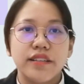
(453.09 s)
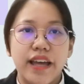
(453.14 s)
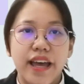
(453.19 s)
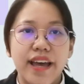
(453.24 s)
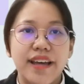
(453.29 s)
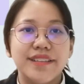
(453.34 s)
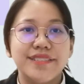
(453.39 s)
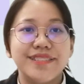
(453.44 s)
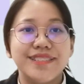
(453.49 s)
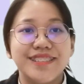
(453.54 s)

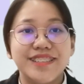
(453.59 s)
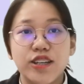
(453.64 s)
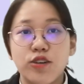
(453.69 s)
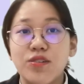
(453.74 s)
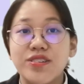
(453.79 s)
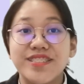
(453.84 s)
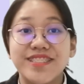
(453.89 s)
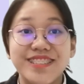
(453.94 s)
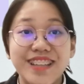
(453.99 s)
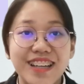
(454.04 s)
and there
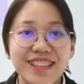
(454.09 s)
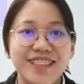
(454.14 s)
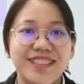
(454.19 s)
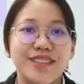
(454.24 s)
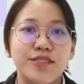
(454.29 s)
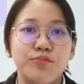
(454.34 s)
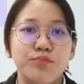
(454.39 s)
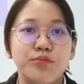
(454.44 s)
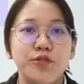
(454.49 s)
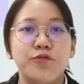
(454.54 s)
was
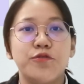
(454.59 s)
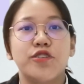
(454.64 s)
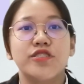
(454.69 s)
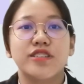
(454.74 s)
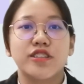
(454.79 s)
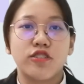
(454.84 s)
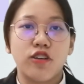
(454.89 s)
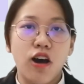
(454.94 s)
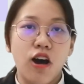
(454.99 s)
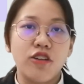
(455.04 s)
nothing before
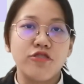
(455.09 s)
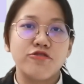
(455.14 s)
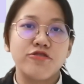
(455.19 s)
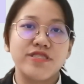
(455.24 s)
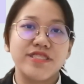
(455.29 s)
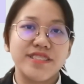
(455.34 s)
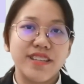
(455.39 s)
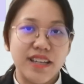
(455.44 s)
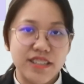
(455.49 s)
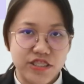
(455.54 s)
the court to
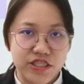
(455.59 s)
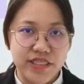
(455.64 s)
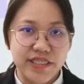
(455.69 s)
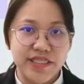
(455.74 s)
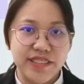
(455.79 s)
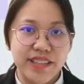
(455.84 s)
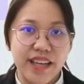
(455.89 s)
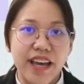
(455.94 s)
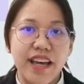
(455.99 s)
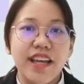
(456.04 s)

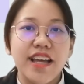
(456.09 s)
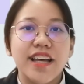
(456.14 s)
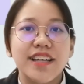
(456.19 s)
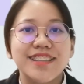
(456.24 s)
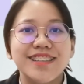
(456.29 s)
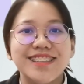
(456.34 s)
suggest that